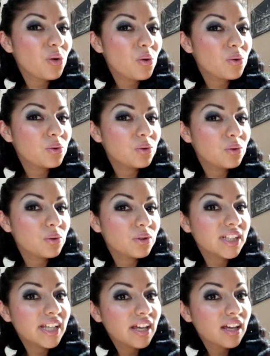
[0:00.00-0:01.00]

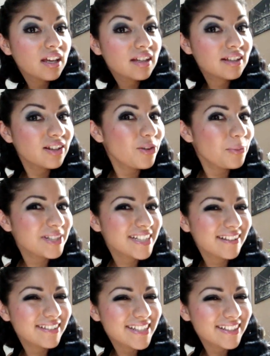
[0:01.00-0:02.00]
Hold it. Almost
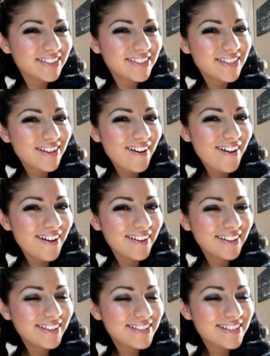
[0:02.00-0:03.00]
sounds like a song.